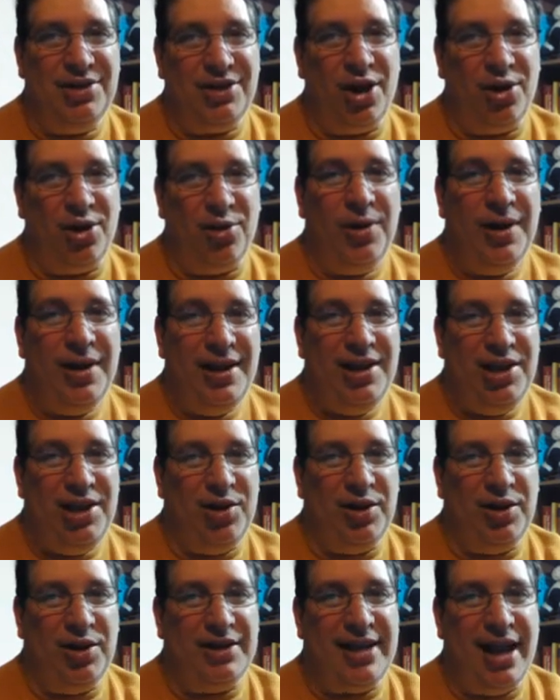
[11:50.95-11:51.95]
so
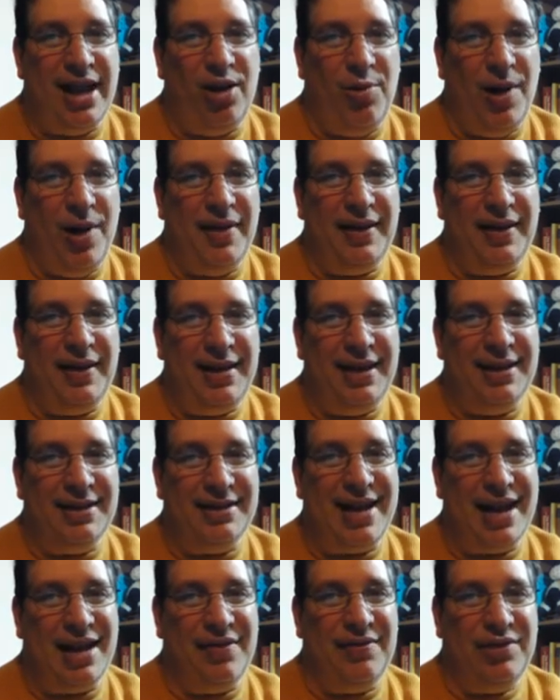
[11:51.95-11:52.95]
you can tell why the kid's
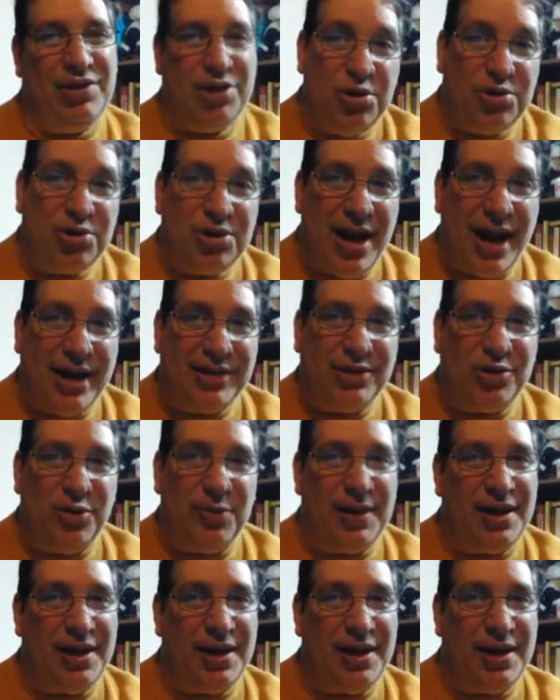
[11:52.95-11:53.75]
kind of a douche nozzle,